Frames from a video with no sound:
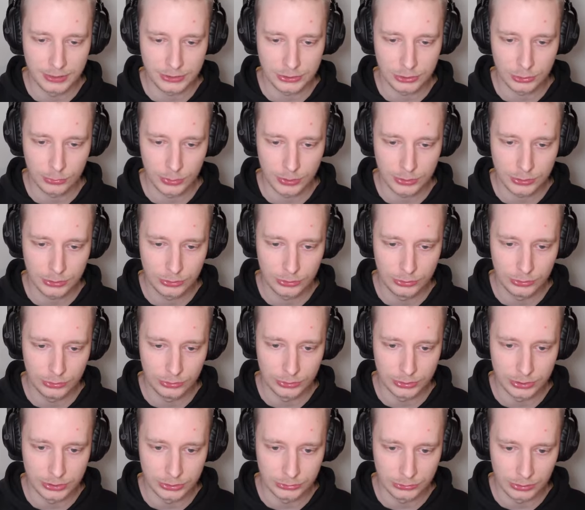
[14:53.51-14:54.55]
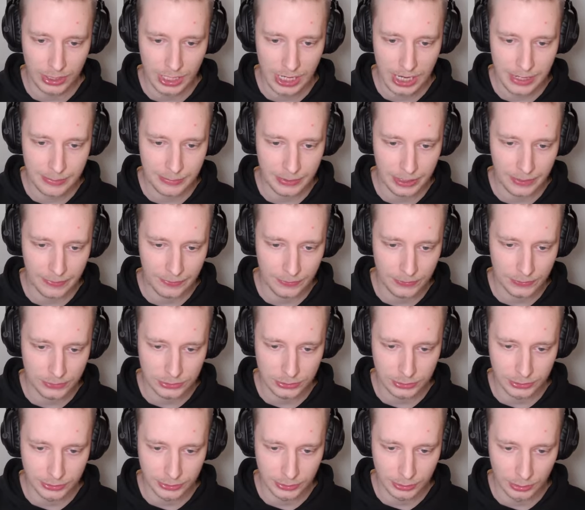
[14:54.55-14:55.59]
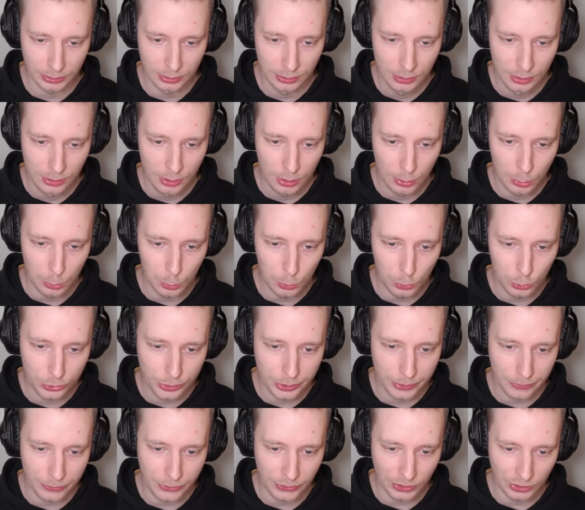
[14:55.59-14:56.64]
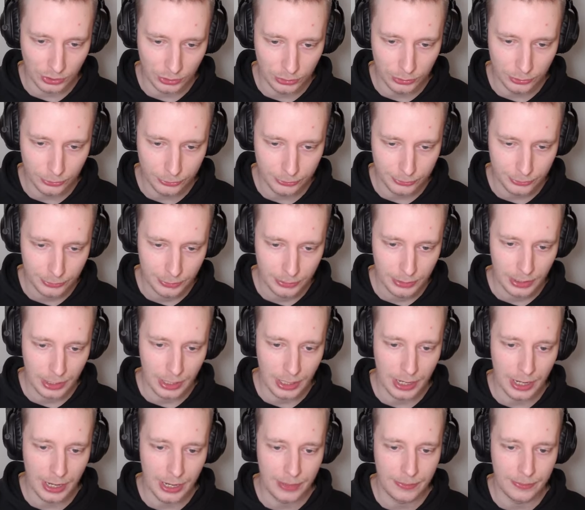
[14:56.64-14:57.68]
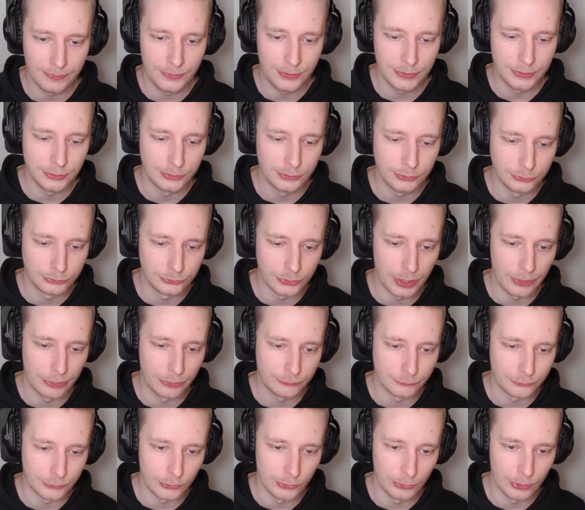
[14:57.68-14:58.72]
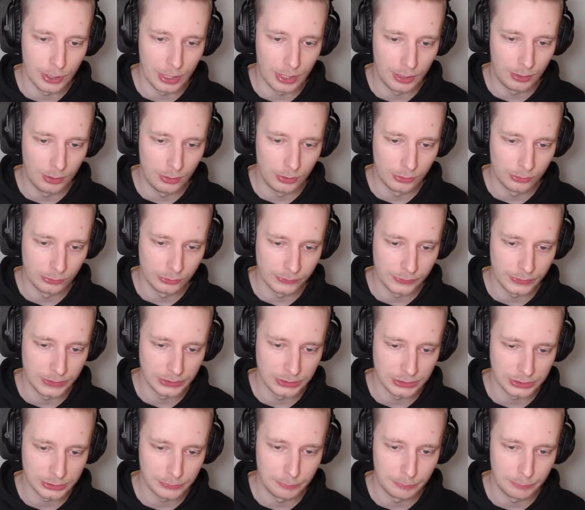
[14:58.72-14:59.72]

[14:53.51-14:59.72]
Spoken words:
So what you do is you aim at this little wooden thing here, and then you run throw along this